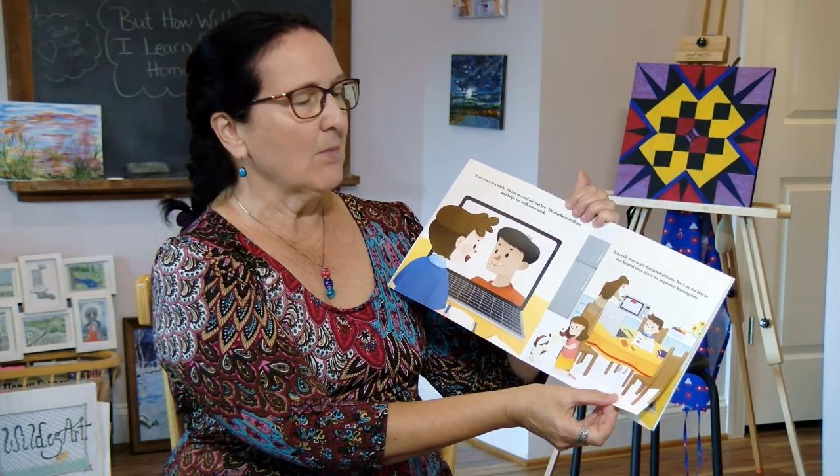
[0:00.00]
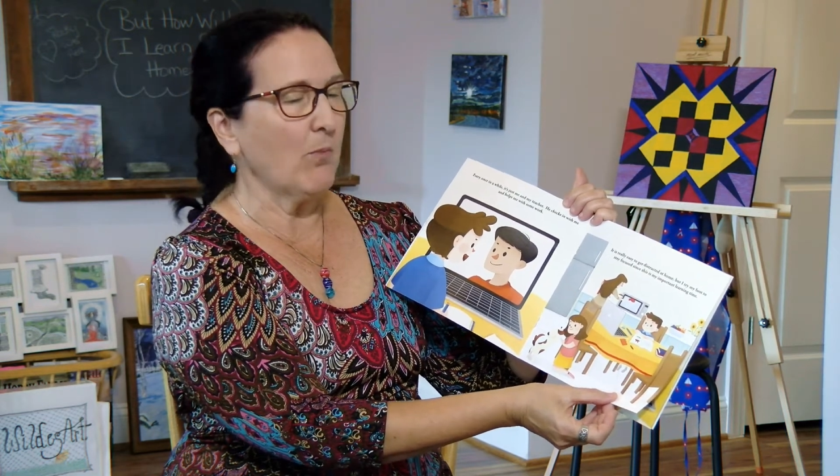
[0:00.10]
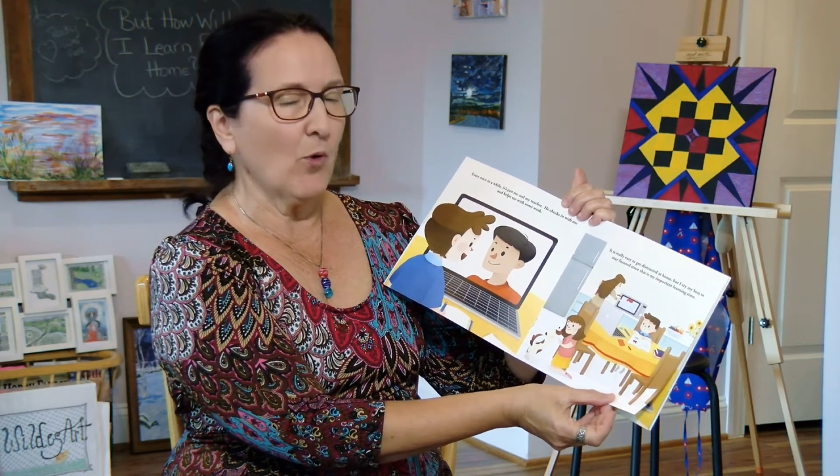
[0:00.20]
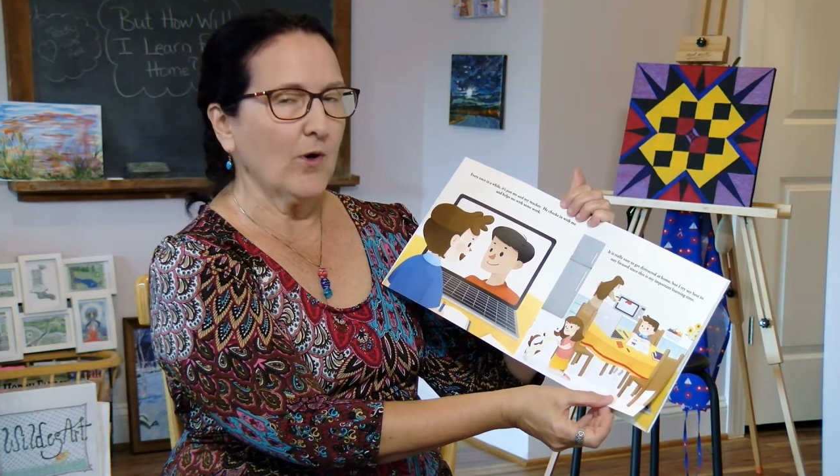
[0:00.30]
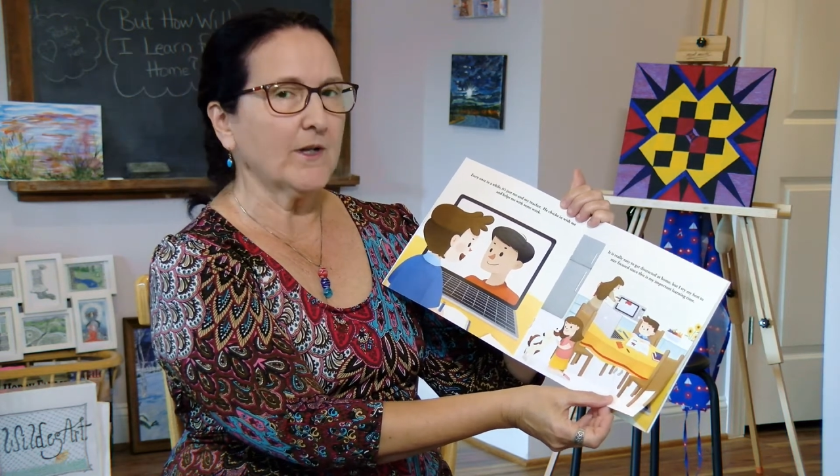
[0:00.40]

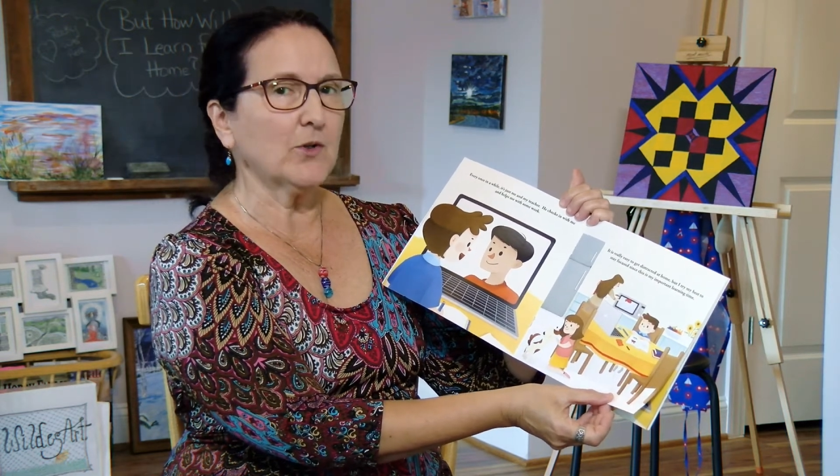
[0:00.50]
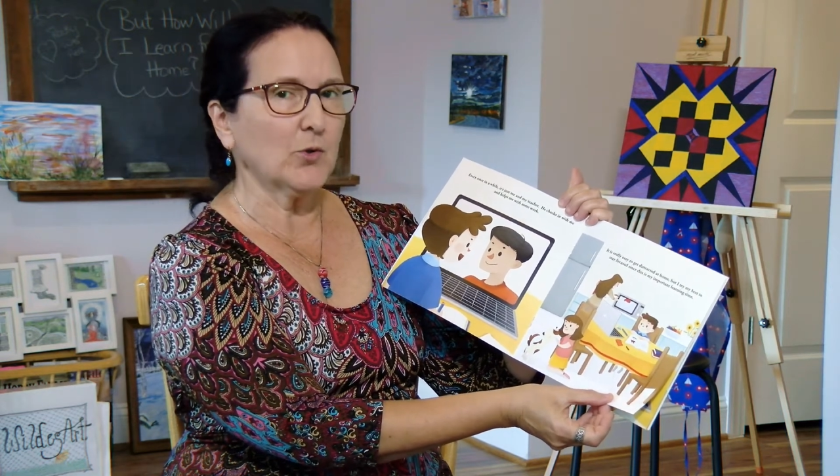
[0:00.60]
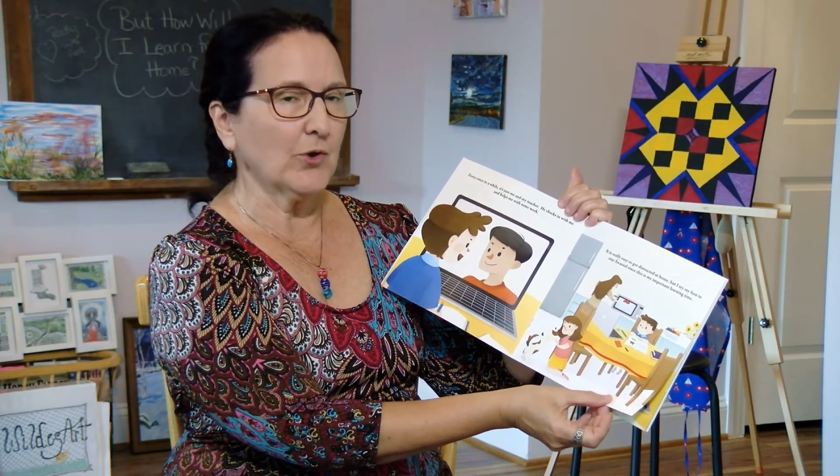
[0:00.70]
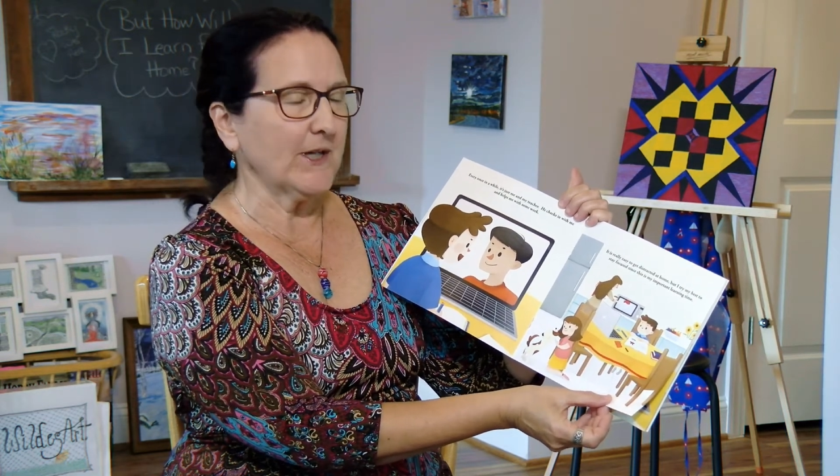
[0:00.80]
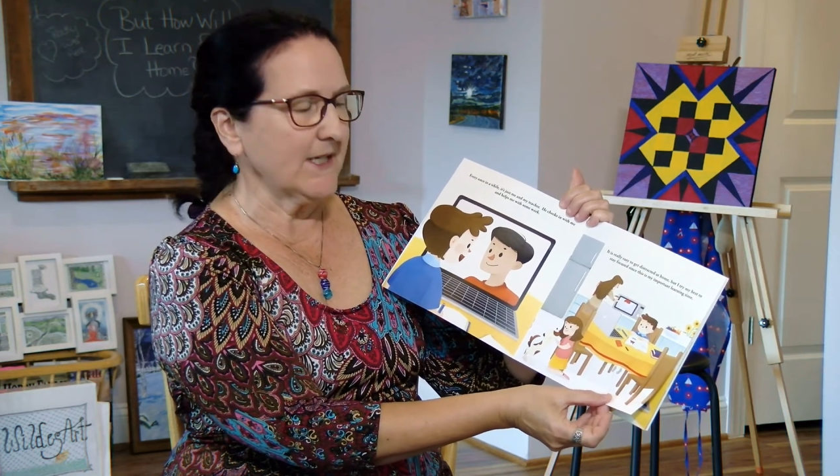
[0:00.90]
important
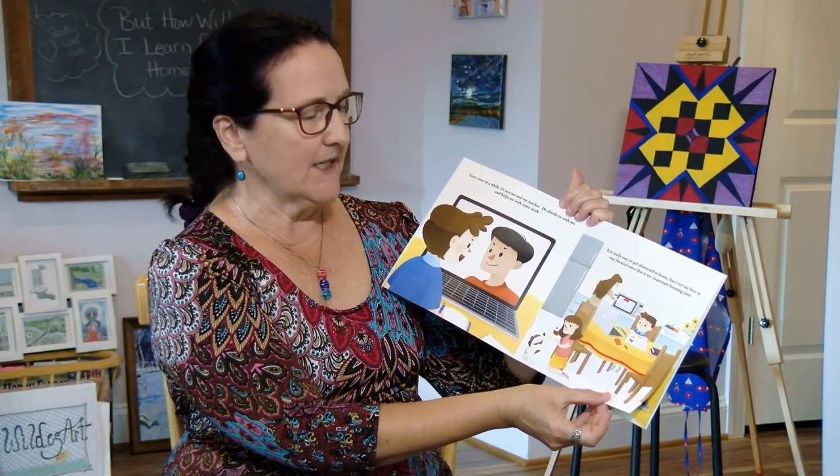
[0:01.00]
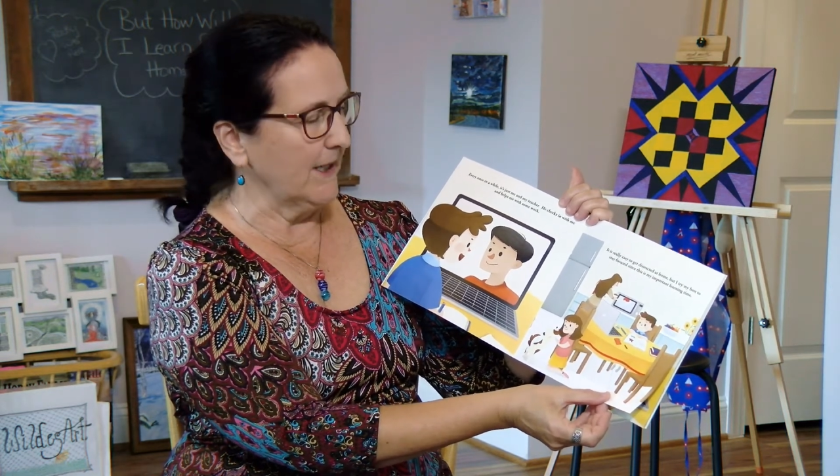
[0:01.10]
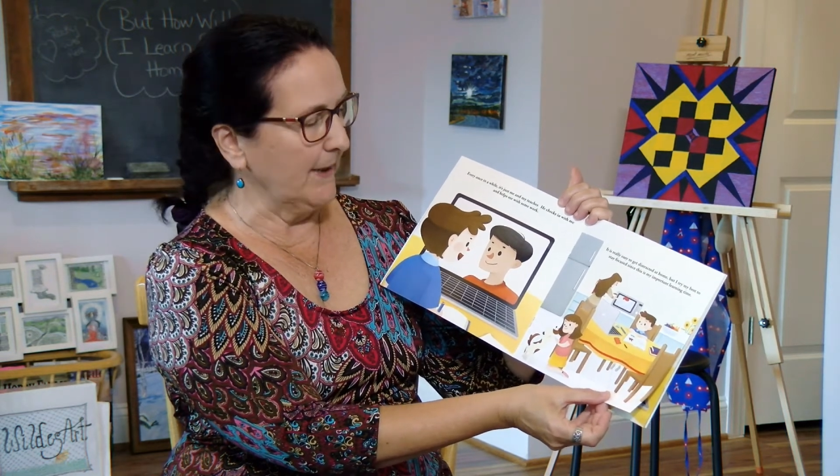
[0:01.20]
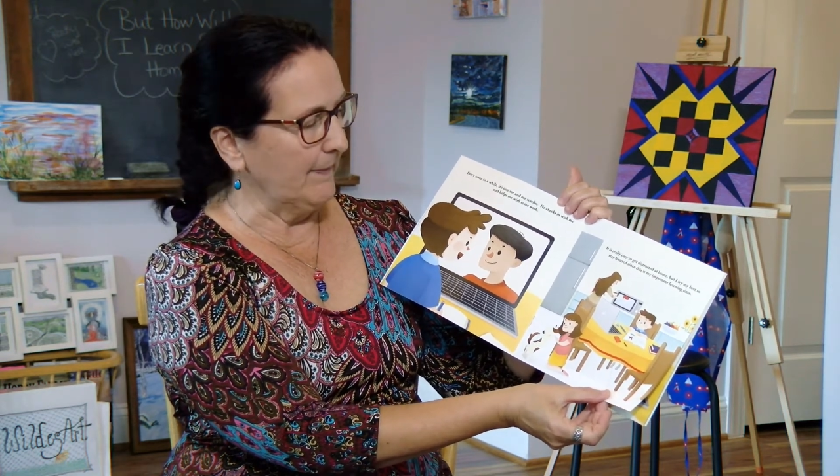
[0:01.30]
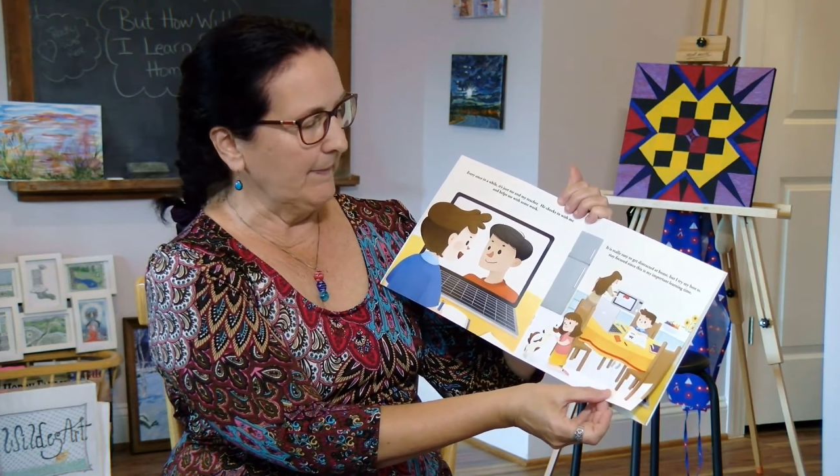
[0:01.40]
learning
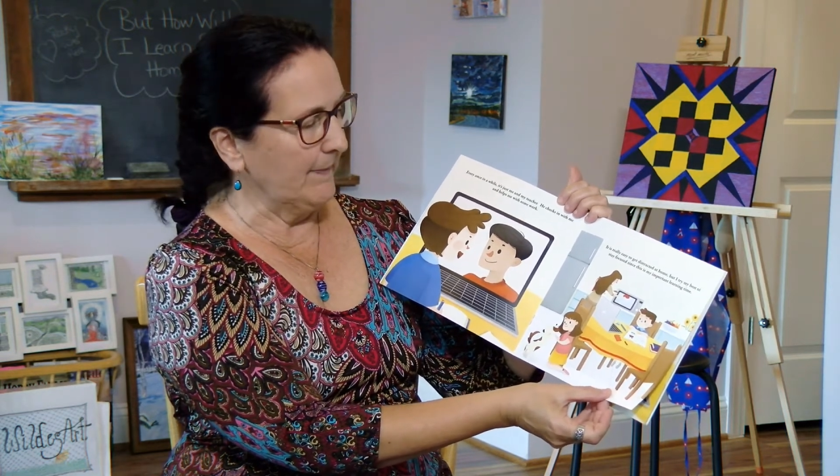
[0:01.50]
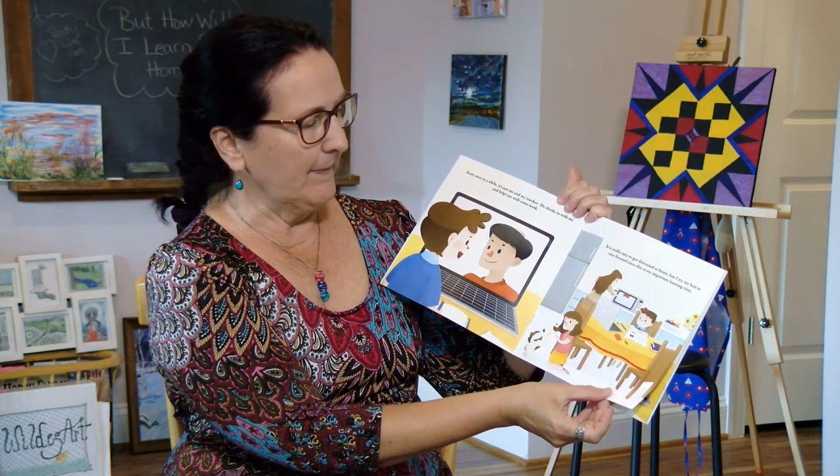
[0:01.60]
time.